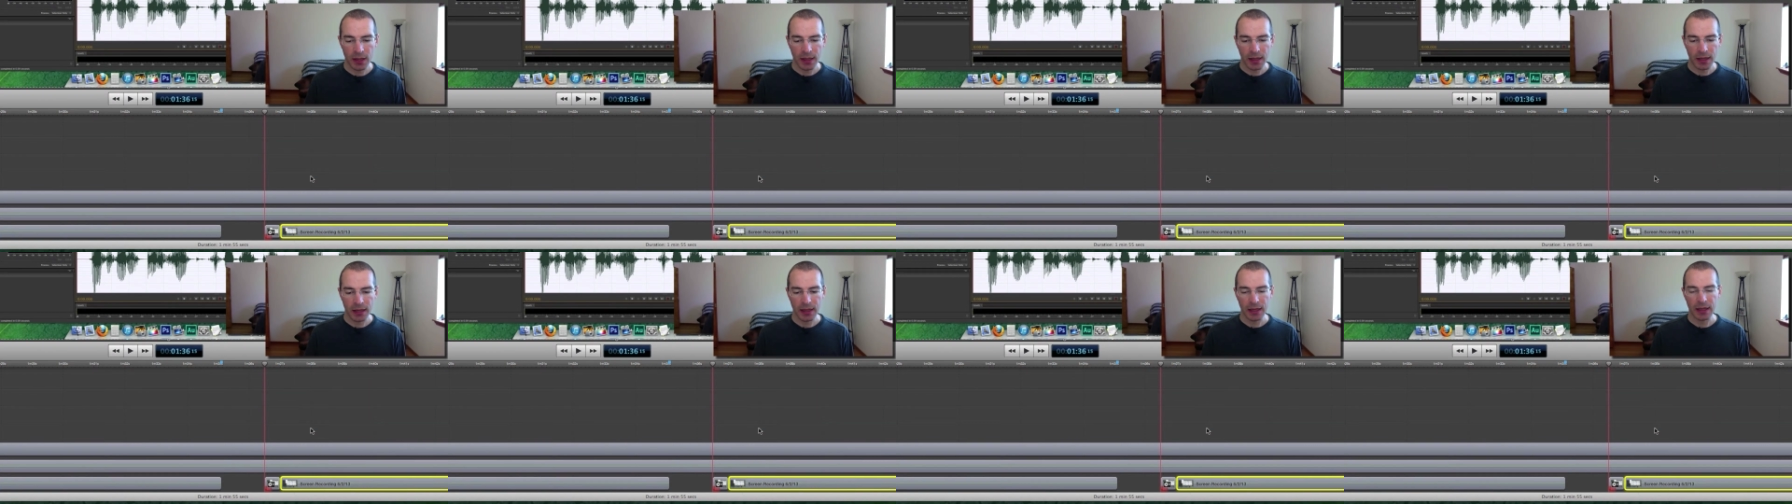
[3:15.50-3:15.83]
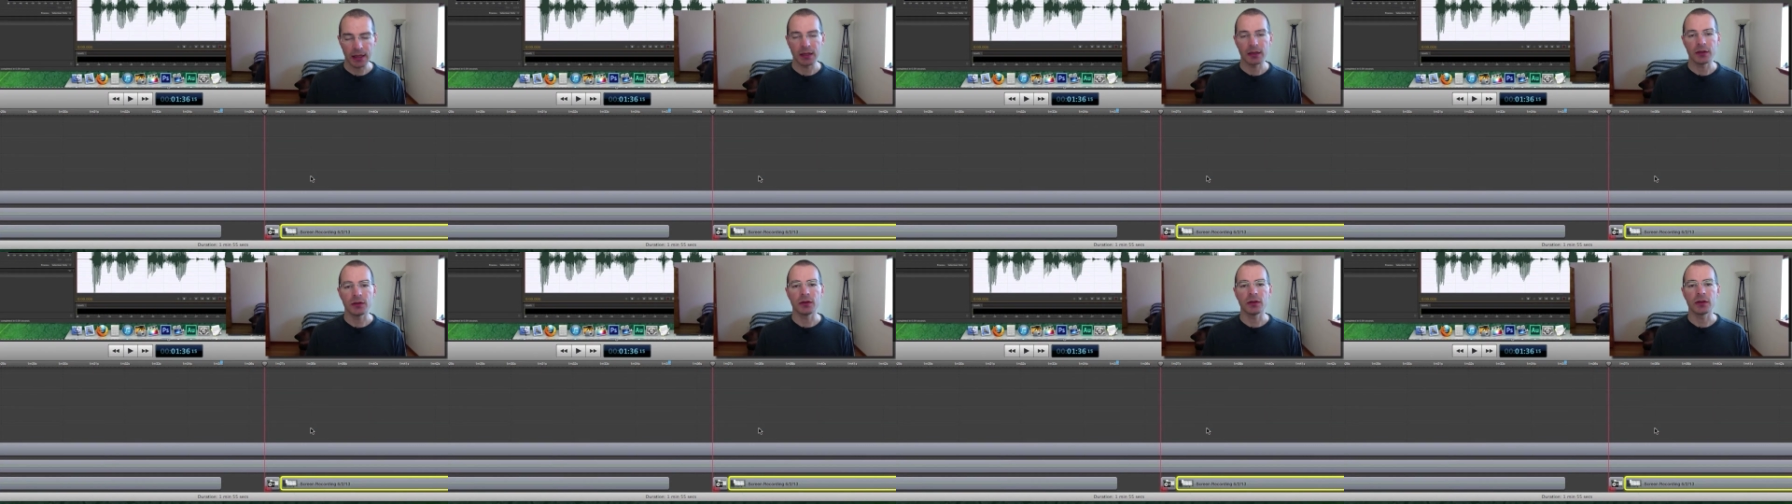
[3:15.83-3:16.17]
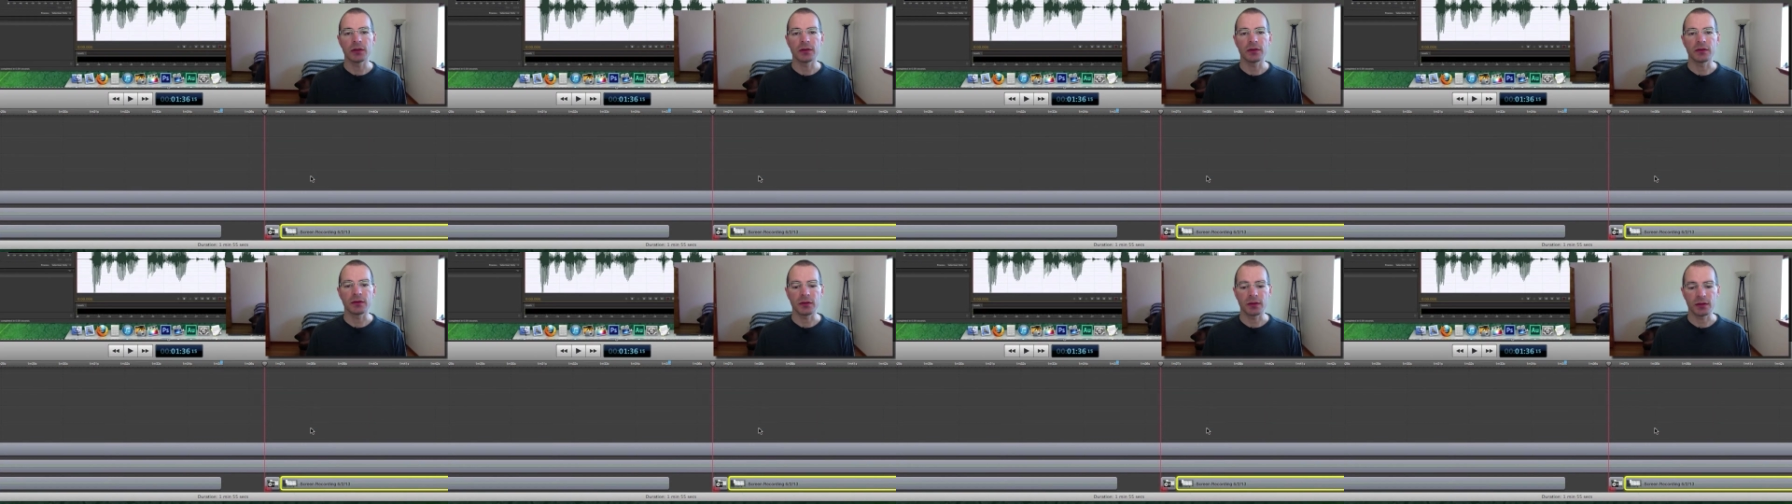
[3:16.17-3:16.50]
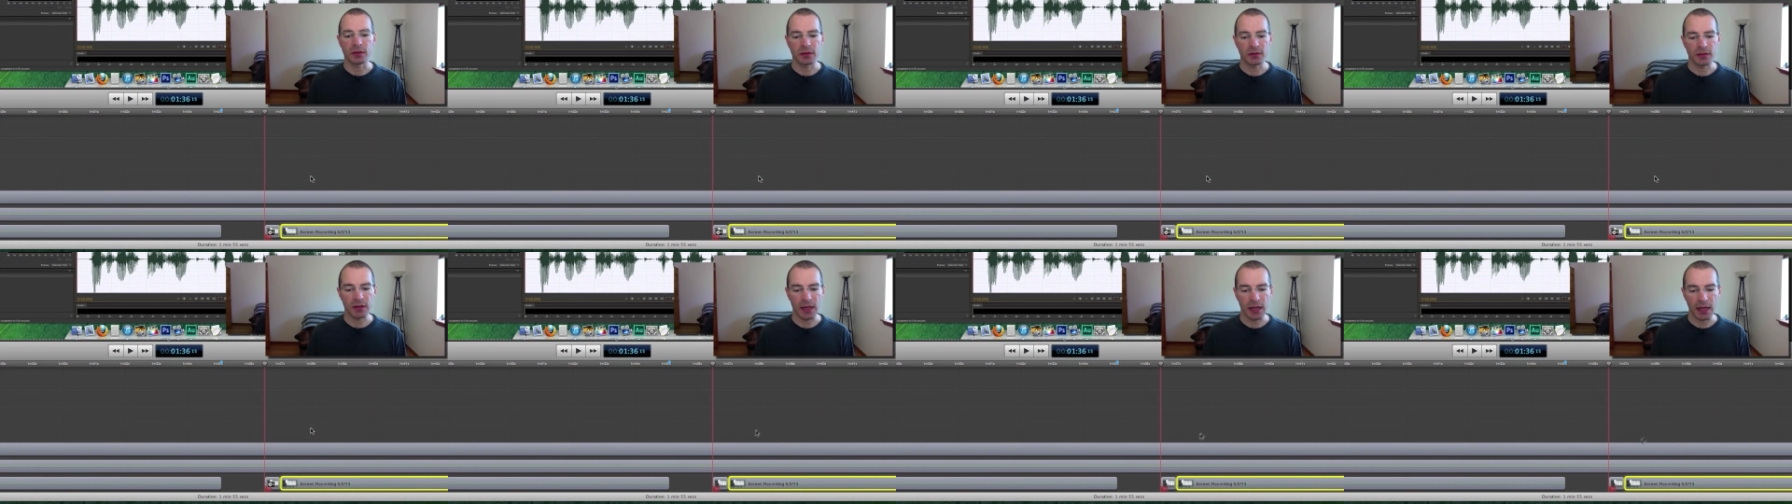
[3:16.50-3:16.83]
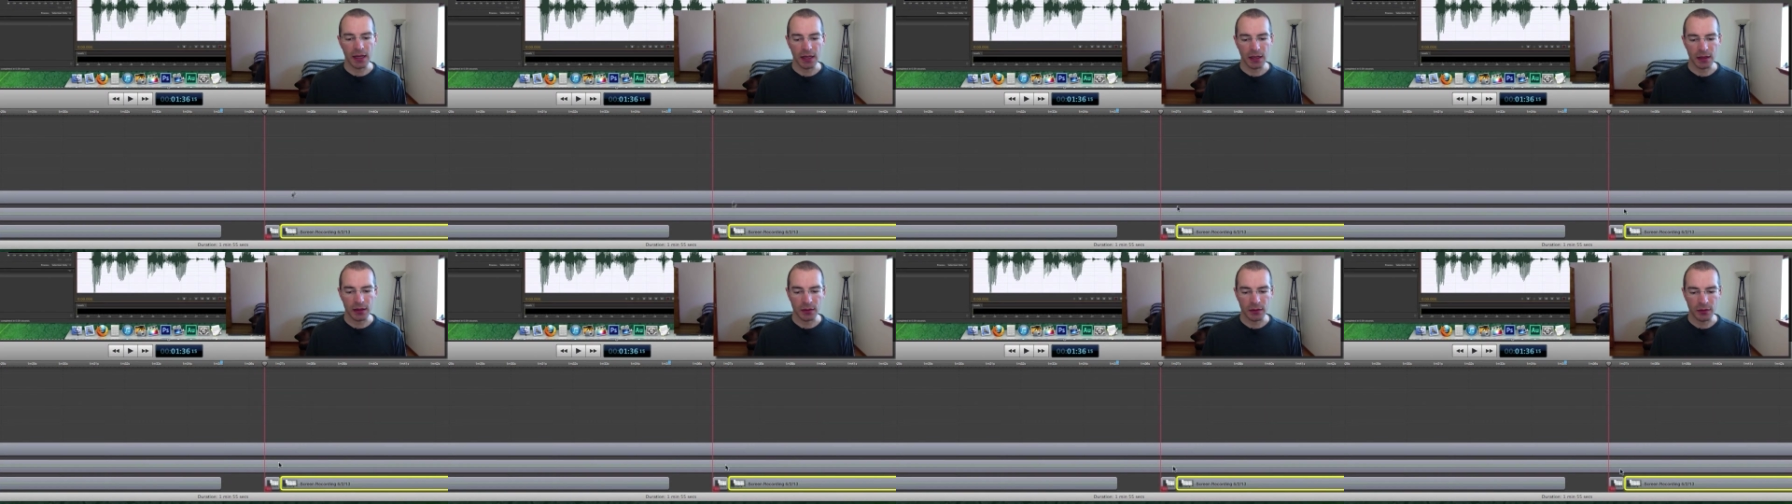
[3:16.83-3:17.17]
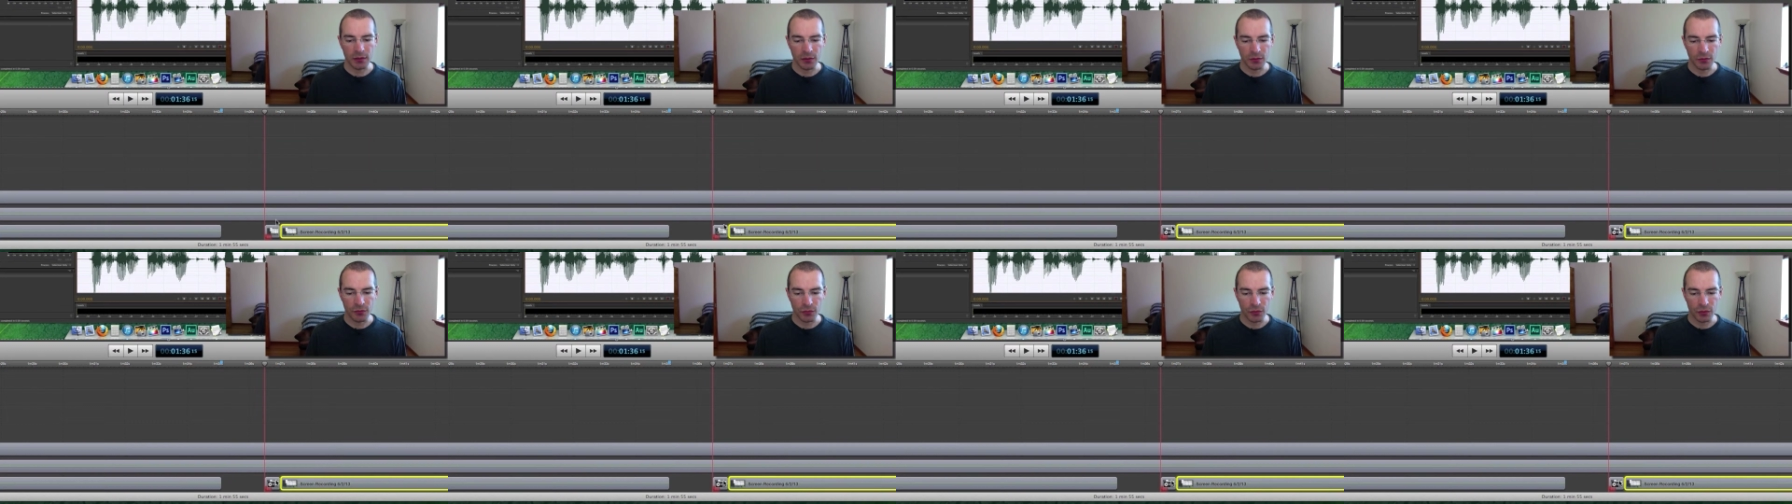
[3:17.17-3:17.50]
and you can see it's added
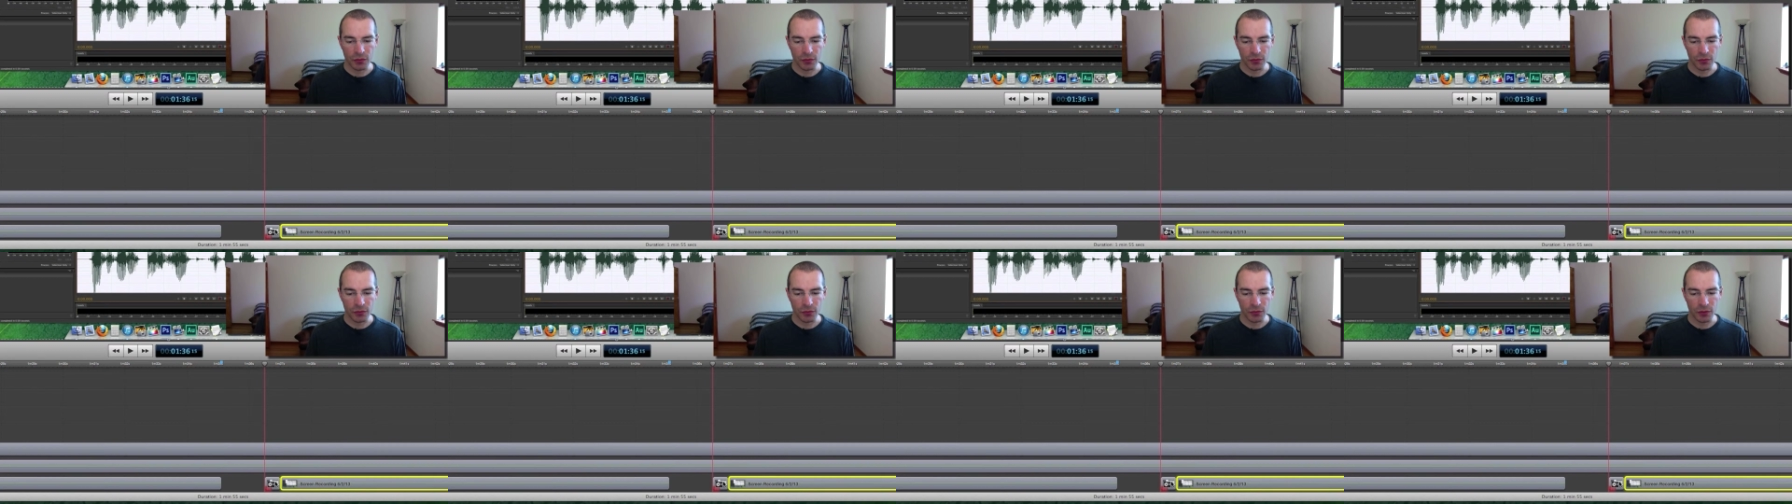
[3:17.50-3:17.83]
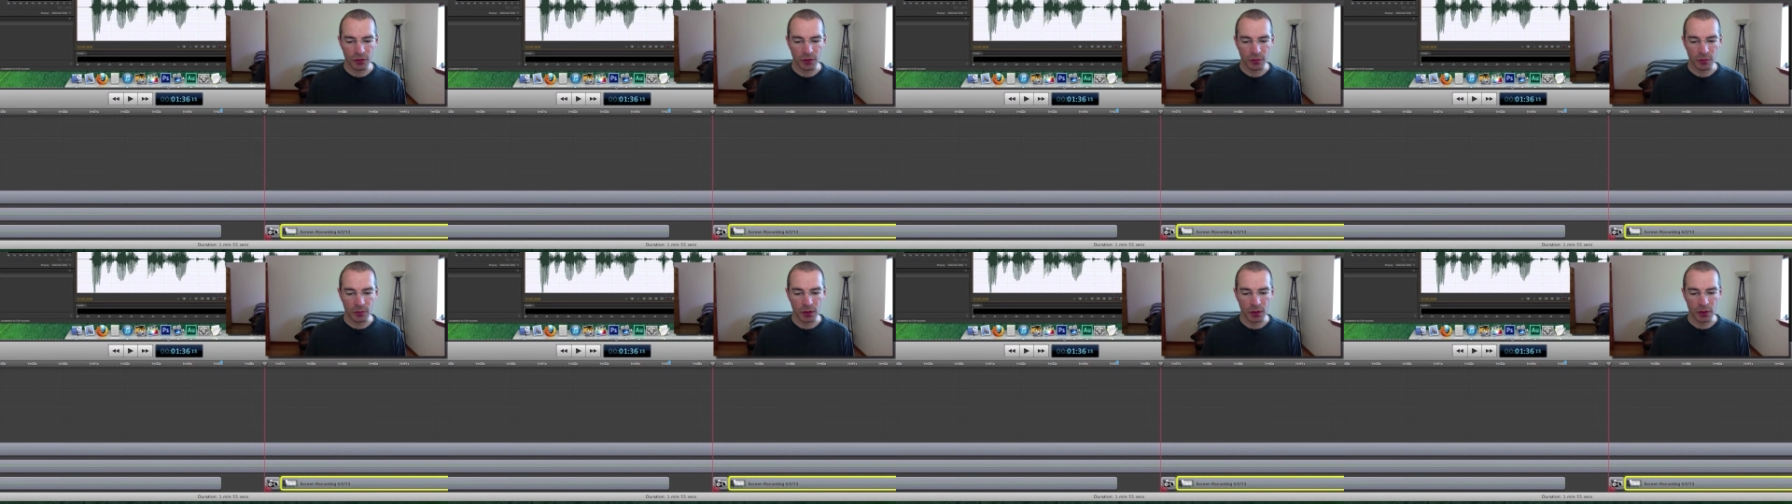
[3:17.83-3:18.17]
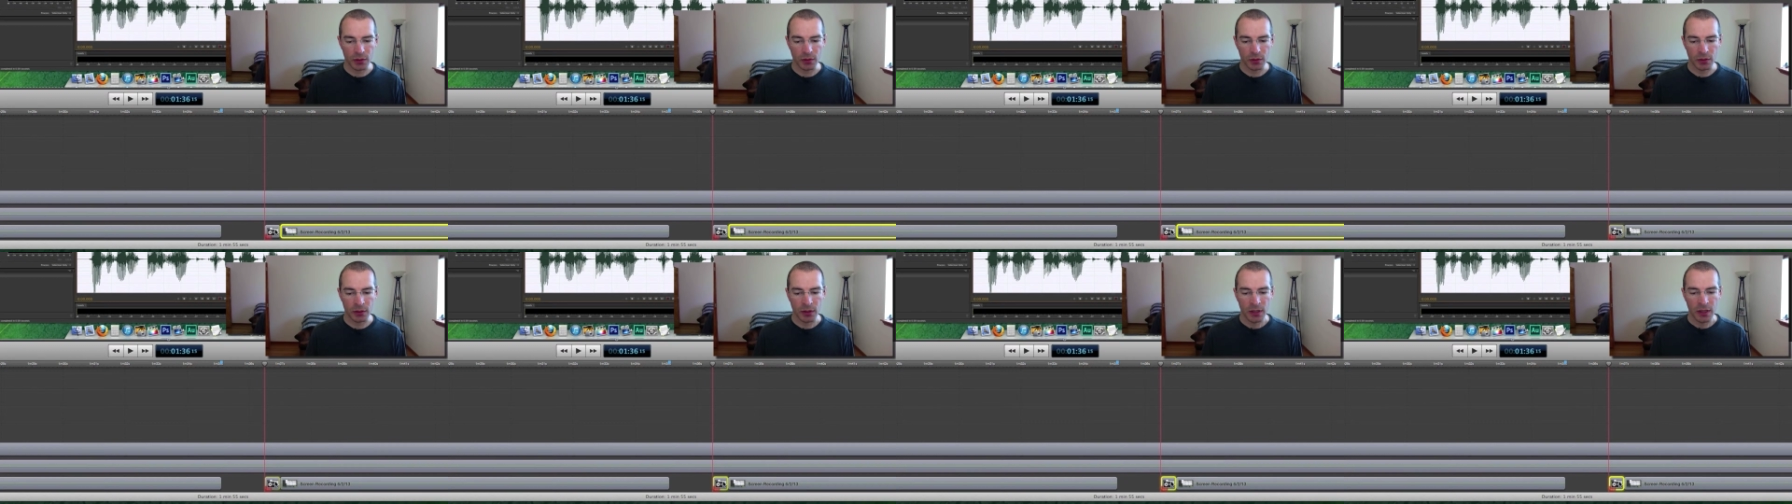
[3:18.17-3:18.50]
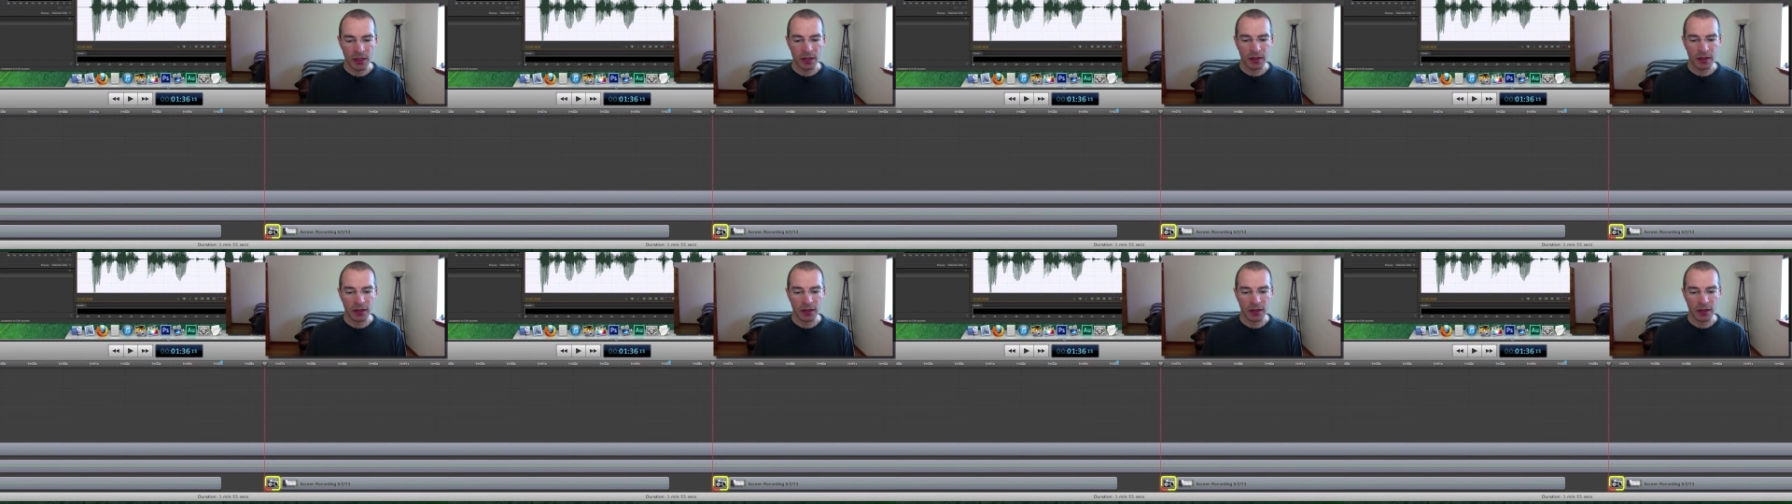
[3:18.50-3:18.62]
the freeze frame here.